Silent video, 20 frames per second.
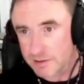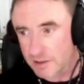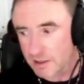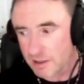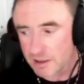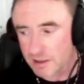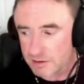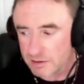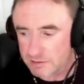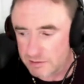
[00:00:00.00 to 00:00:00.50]

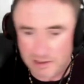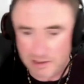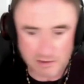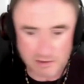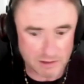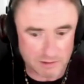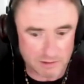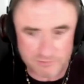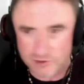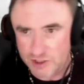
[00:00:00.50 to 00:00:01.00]
Uh, I
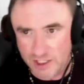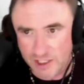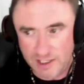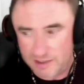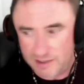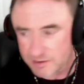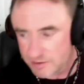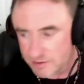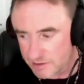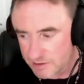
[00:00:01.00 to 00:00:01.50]
love
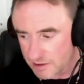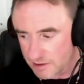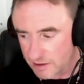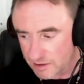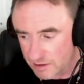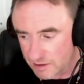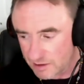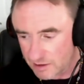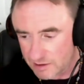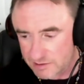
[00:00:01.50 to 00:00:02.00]
jazz, and
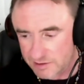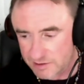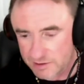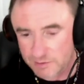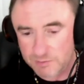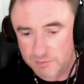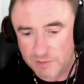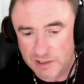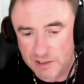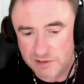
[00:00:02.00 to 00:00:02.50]
I, as
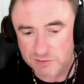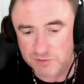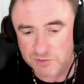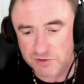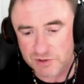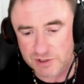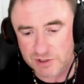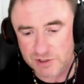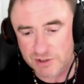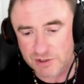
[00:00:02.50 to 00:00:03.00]
an as a
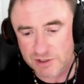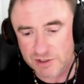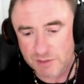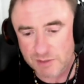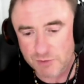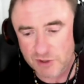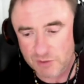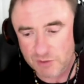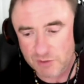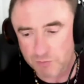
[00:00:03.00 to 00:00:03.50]
musician,
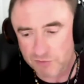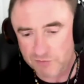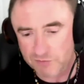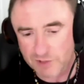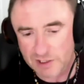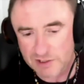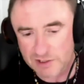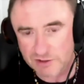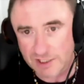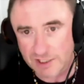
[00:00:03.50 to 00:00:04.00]
I'm an improviser.